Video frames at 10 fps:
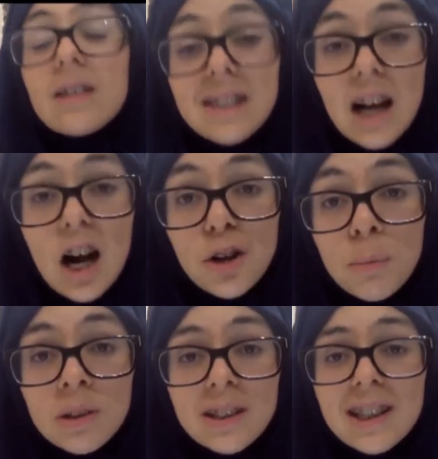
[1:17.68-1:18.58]
This
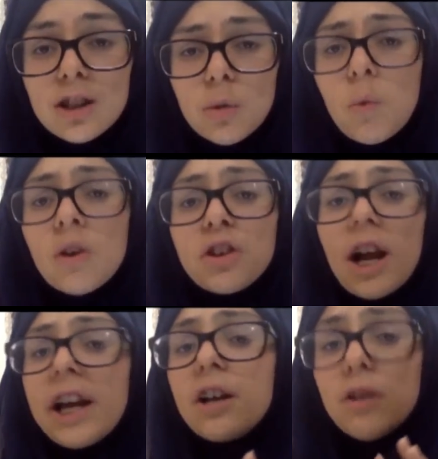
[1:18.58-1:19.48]
argument is the one
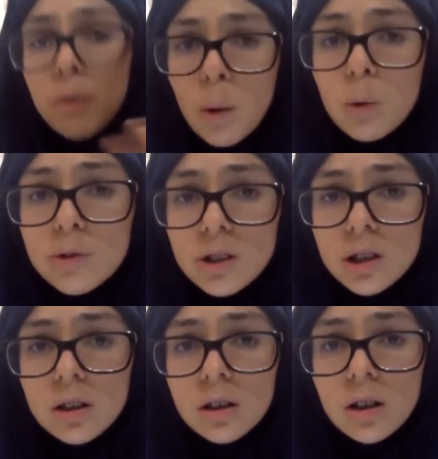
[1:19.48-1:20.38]
that I hear the
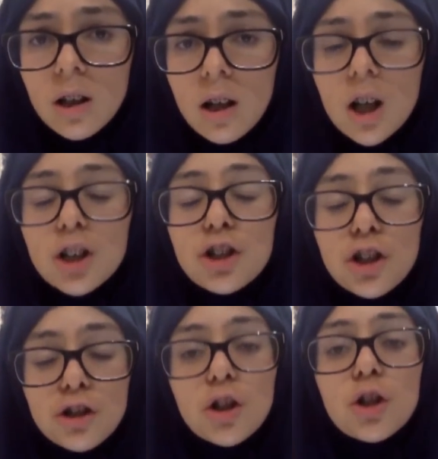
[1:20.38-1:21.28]
most.
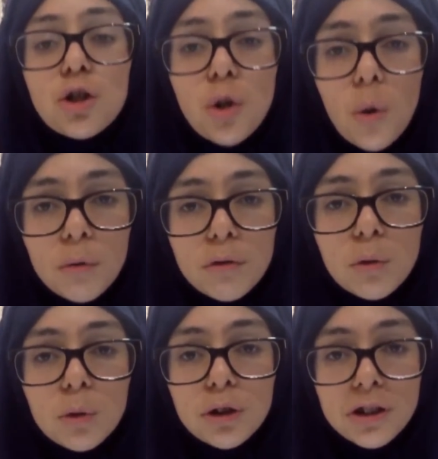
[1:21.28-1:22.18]
Just don't
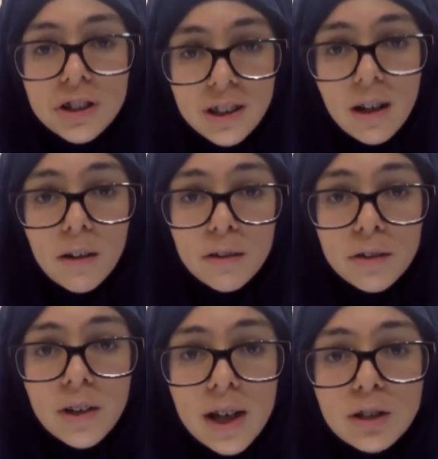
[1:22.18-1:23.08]
fool yourself
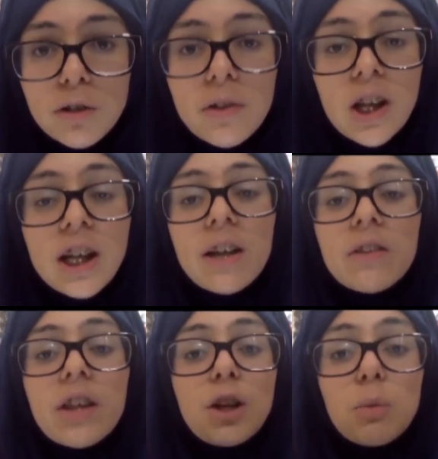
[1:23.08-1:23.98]
into
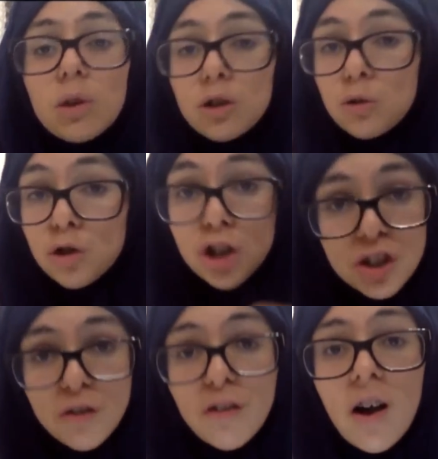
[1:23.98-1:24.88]
thinking that you will do
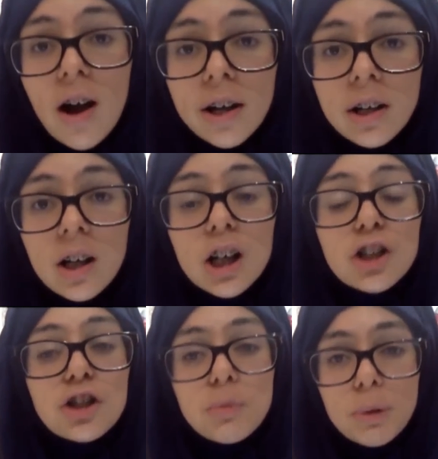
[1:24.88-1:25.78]
just fine
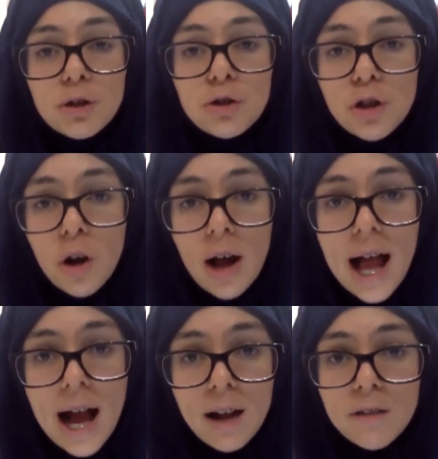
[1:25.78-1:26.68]
just because you don't
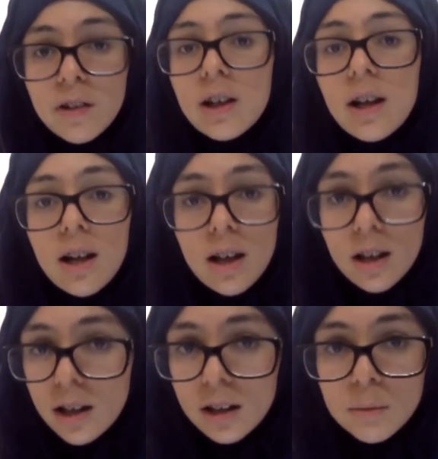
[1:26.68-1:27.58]
have
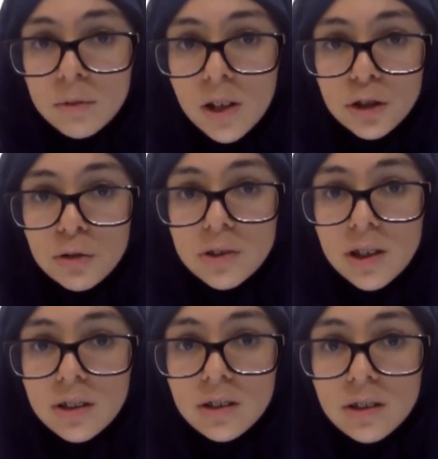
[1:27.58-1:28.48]
natural
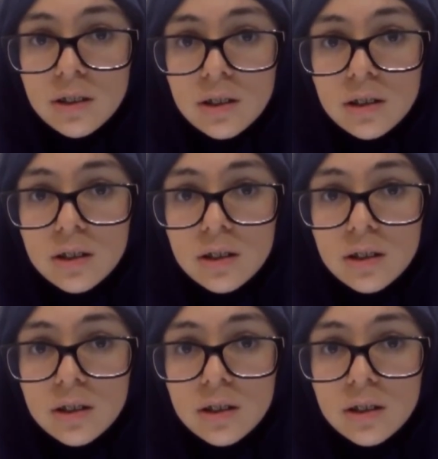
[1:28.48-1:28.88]
sciences.